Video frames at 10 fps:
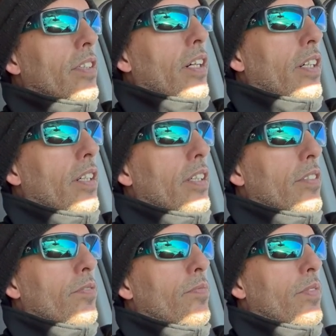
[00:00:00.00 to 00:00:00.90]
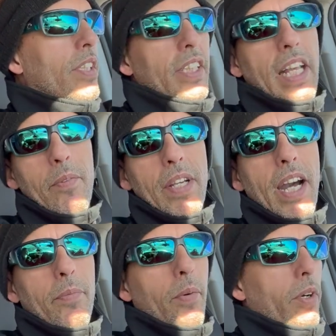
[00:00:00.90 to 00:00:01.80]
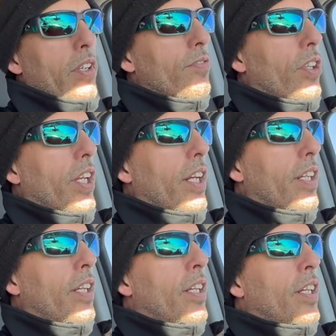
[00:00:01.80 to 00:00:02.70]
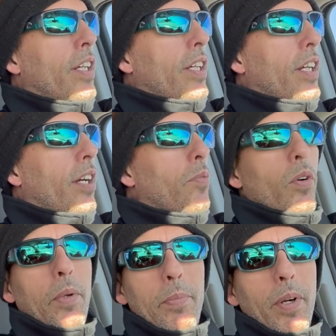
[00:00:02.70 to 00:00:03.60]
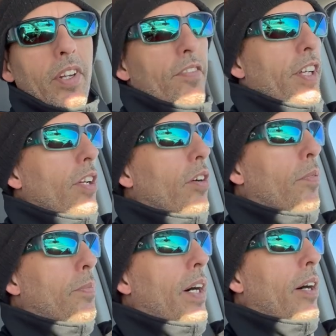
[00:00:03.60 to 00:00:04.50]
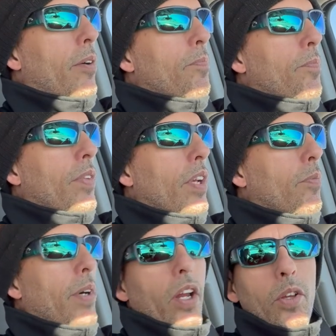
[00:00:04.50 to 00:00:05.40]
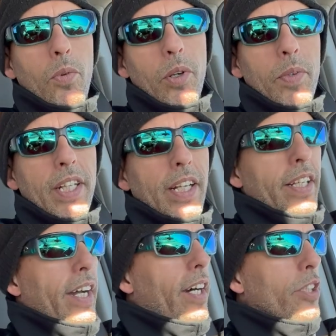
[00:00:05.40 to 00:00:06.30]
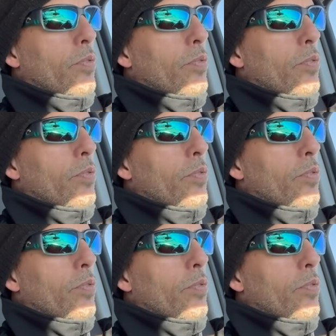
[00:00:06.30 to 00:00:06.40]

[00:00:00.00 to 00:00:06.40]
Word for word: Uh, it's a Cape Cod, but we're converting it. And we'll be putting a video up um, about all the work we did on the house.